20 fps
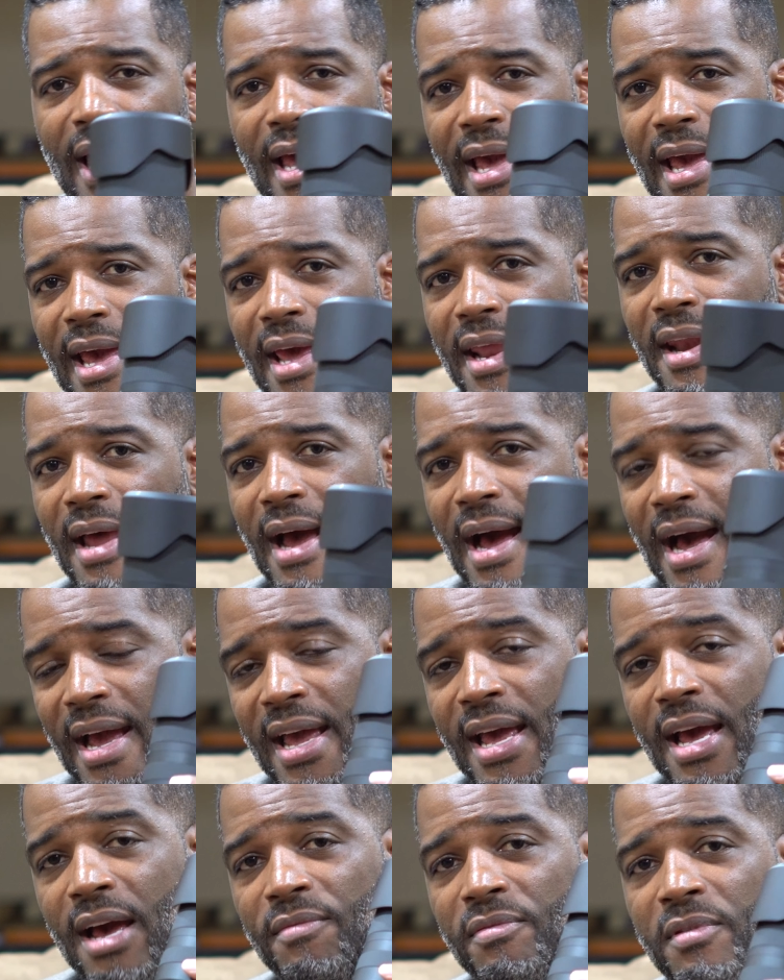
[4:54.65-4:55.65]
and I
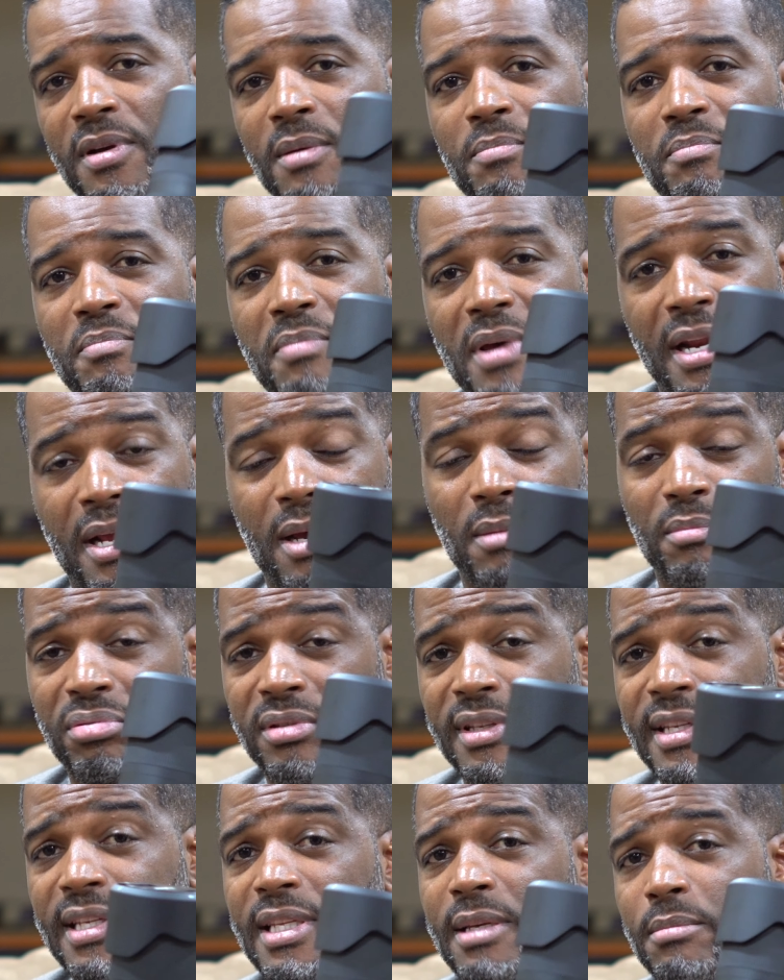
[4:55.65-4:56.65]
have been
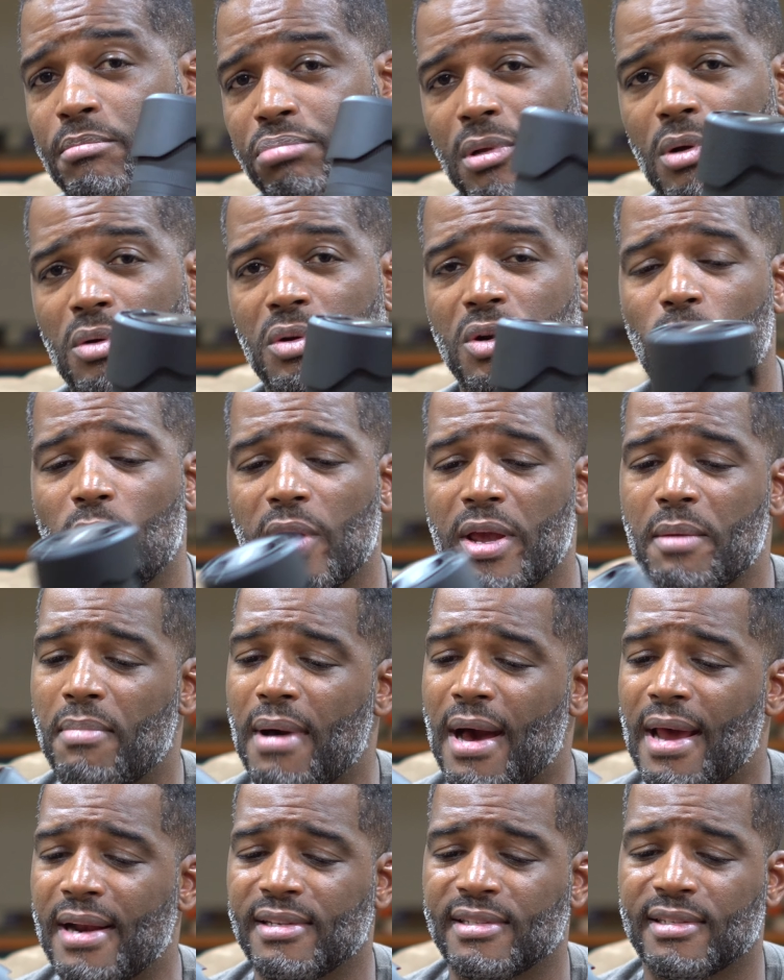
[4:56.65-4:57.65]
completely blown away
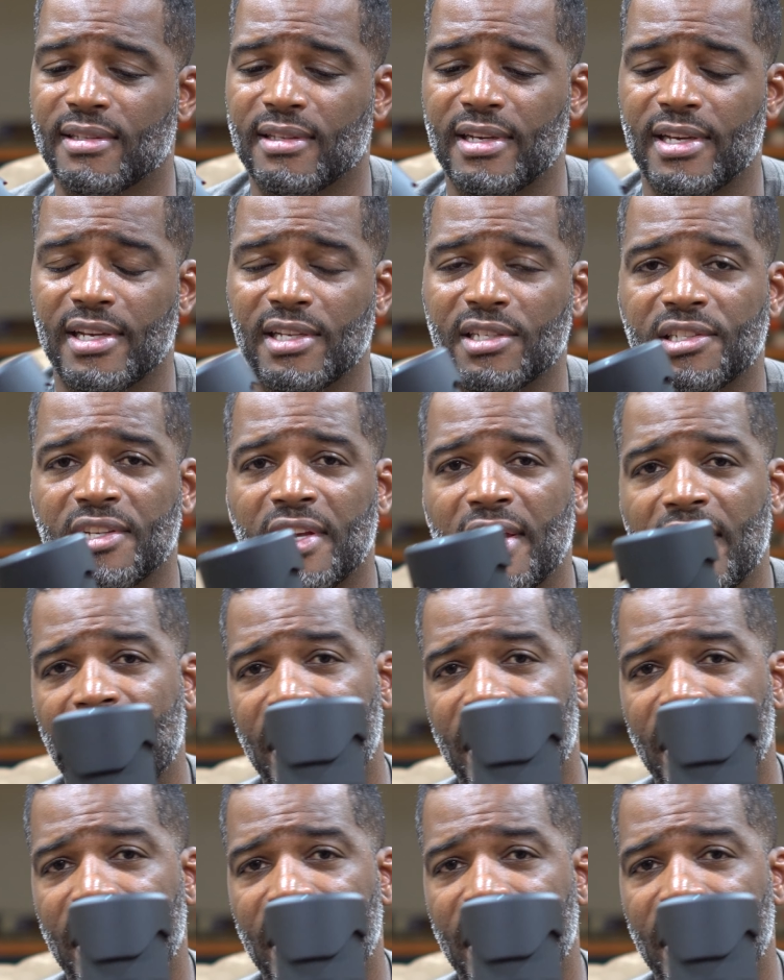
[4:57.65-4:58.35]
by this lens.